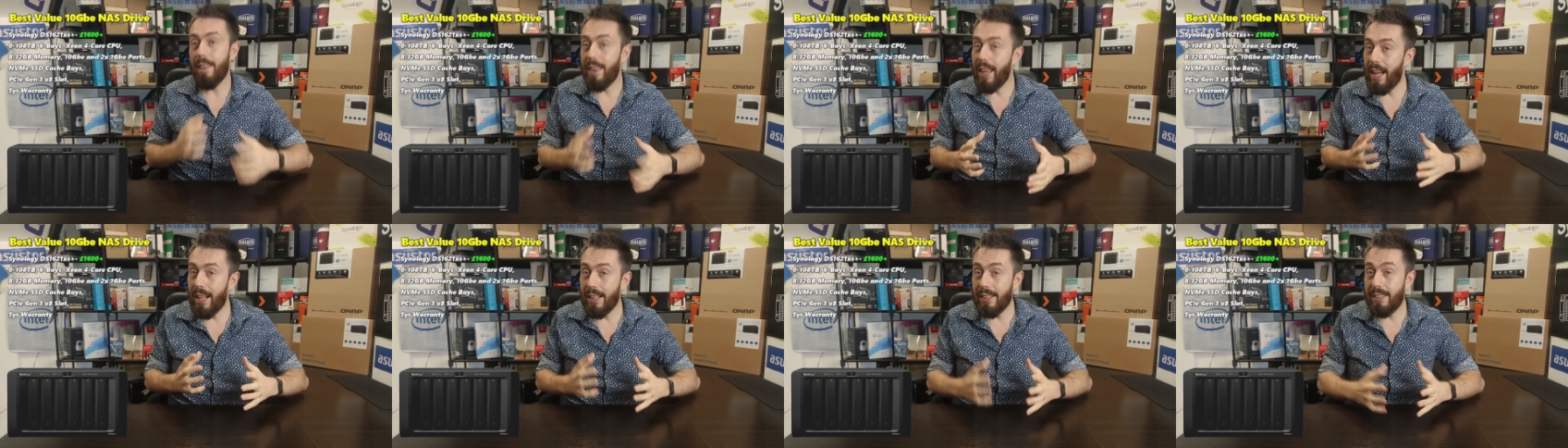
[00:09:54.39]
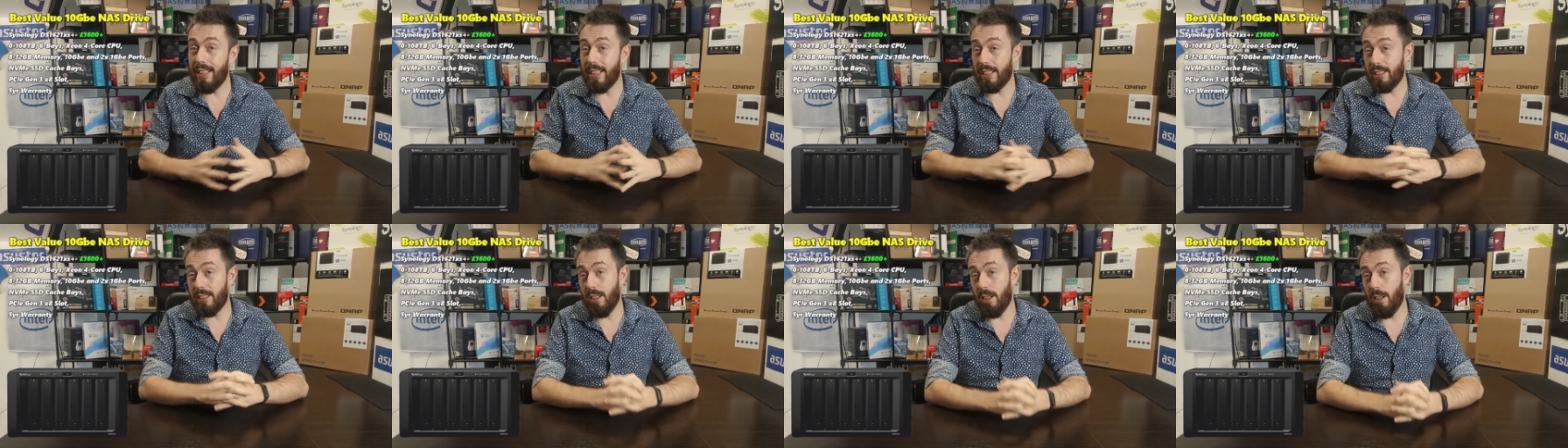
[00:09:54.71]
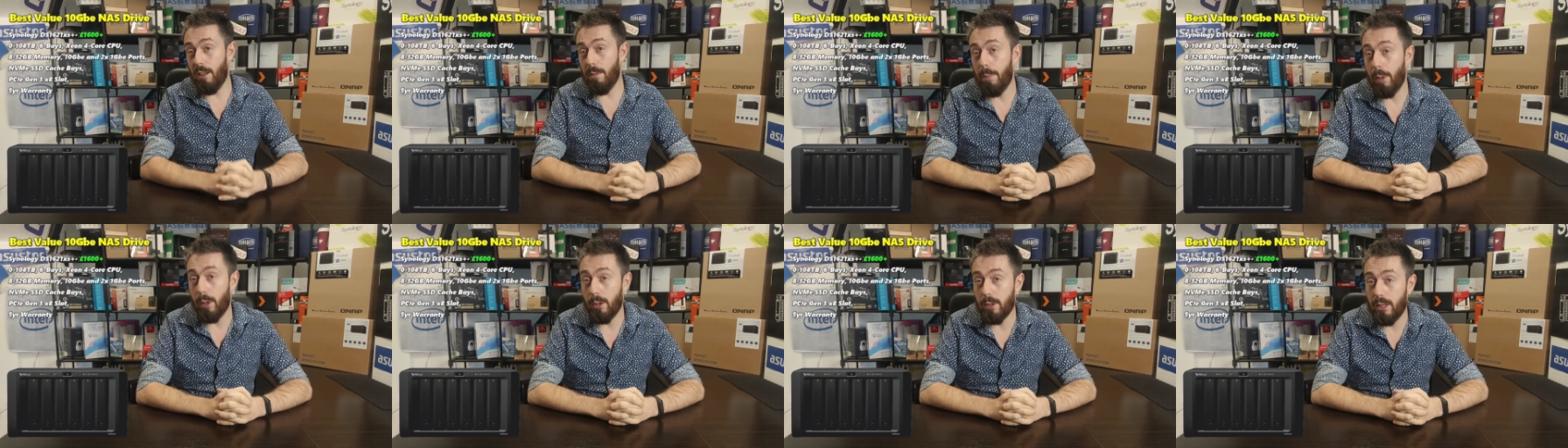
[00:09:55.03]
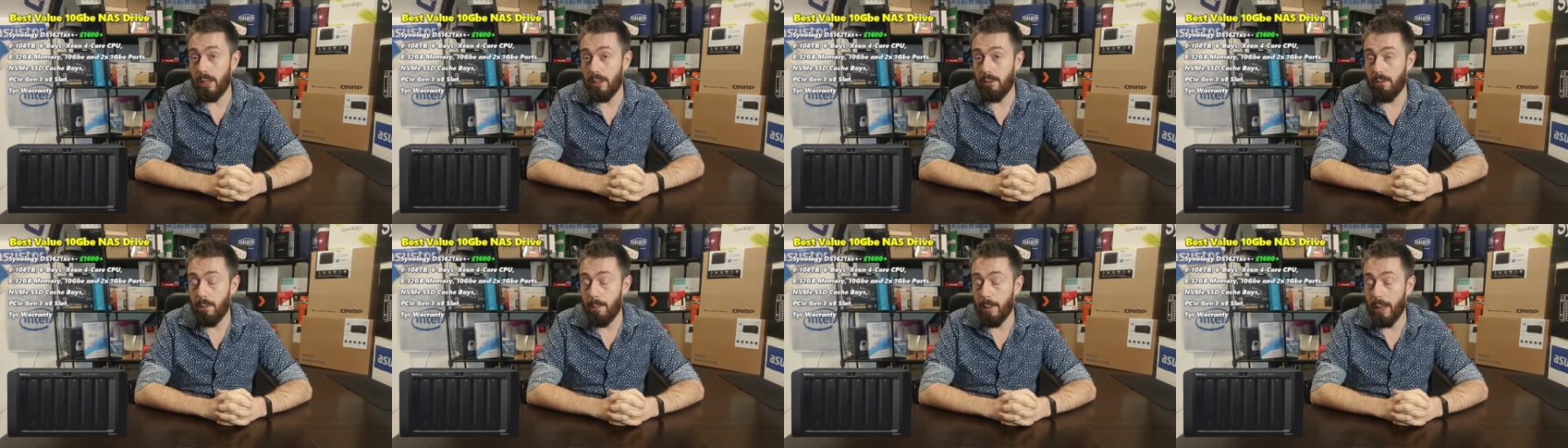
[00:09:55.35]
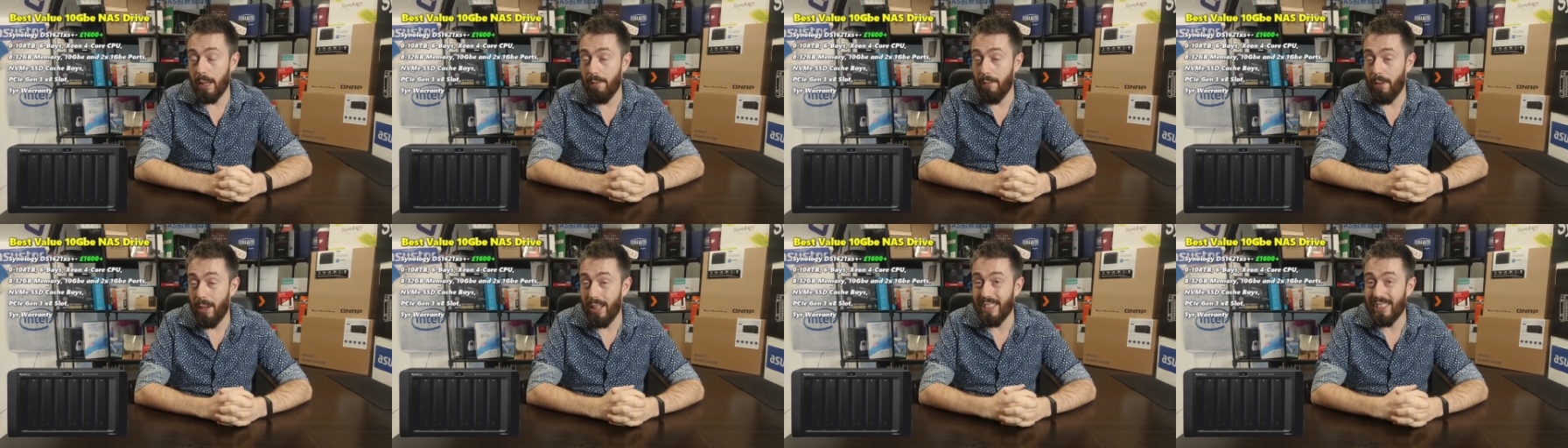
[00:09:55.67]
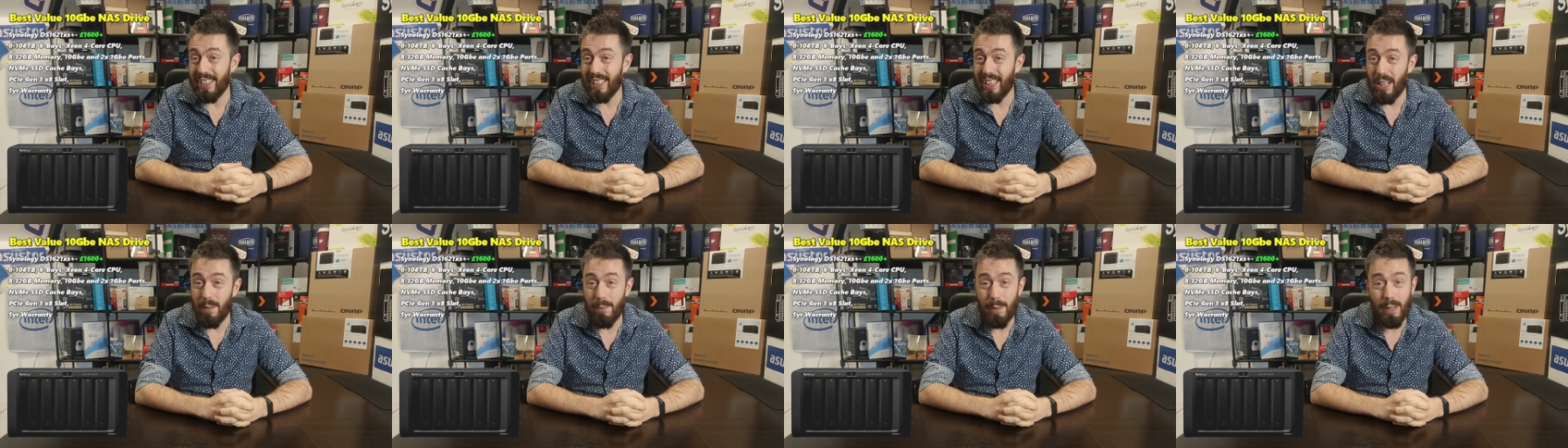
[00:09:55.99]
That ticks a lot of boxes for me. If I
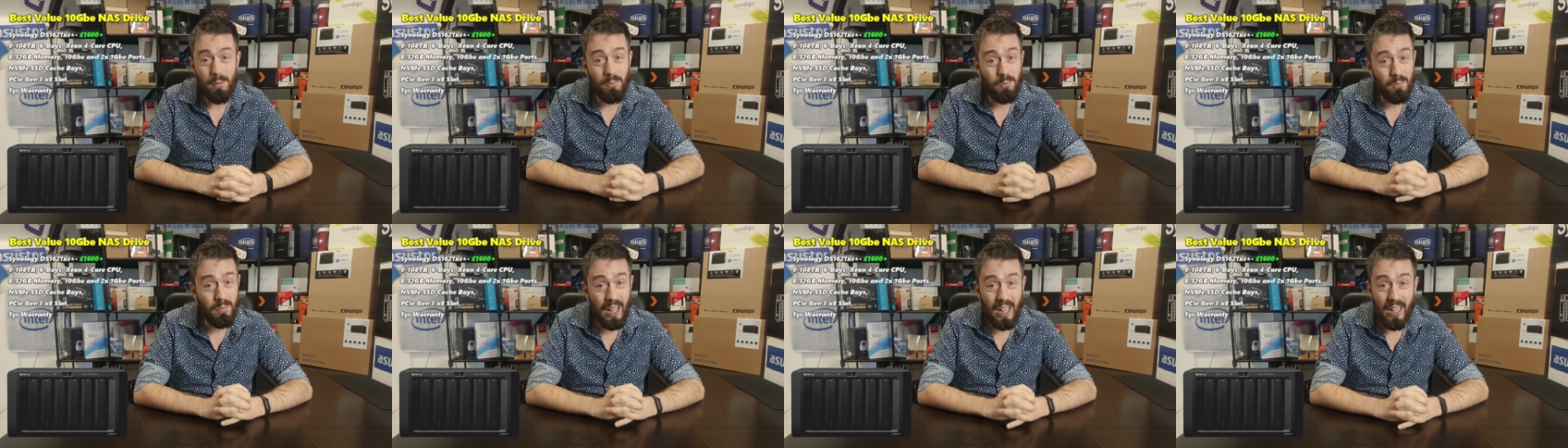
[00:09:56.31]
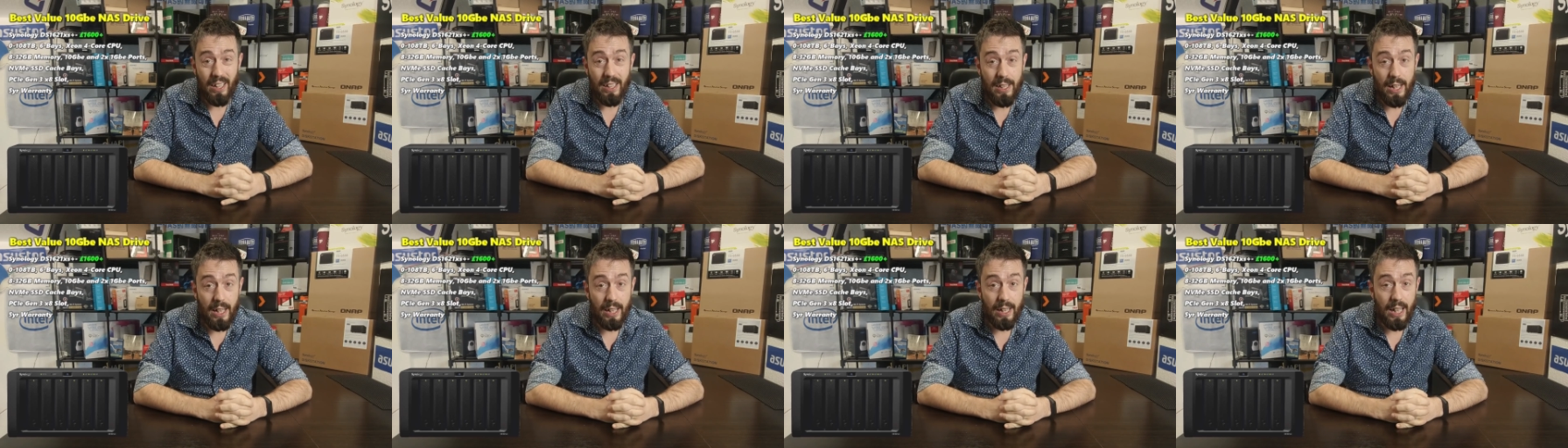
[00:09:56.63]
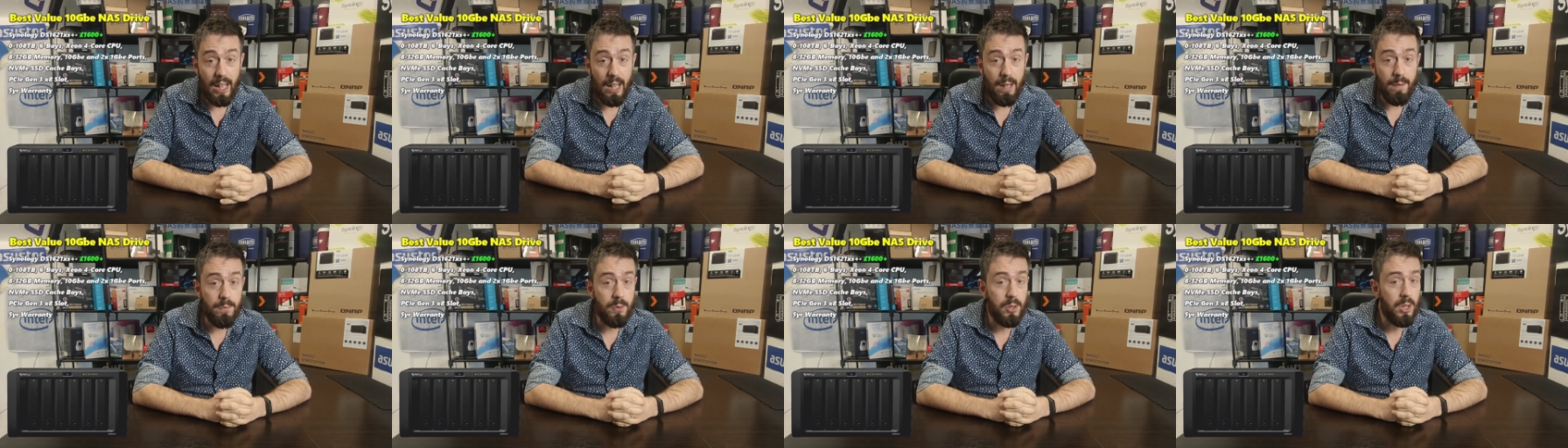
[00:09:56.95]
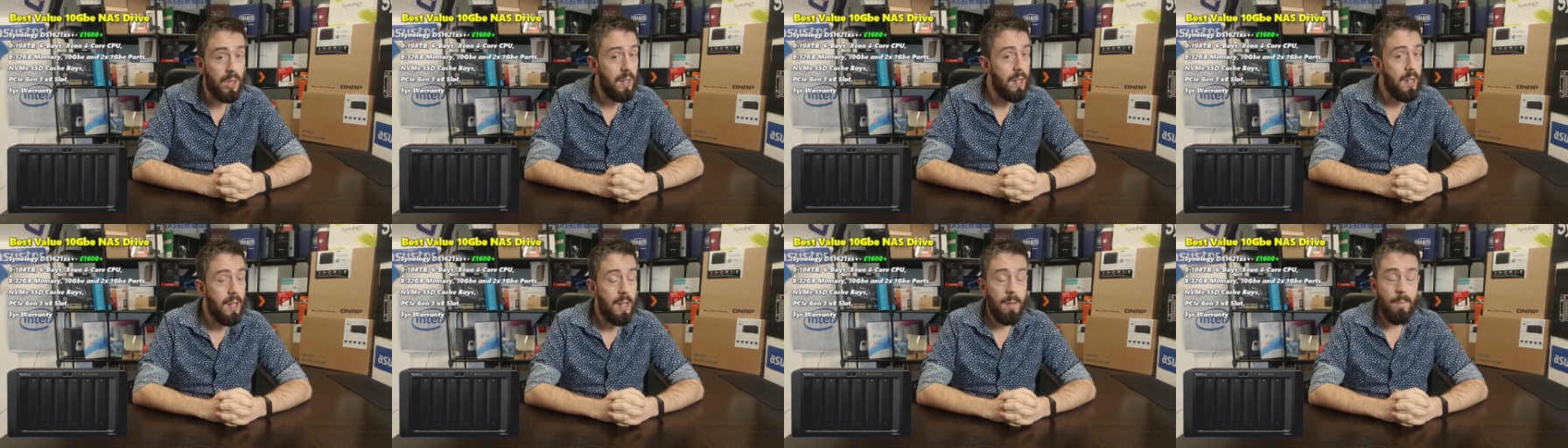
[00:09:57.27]
had to give it any negatives,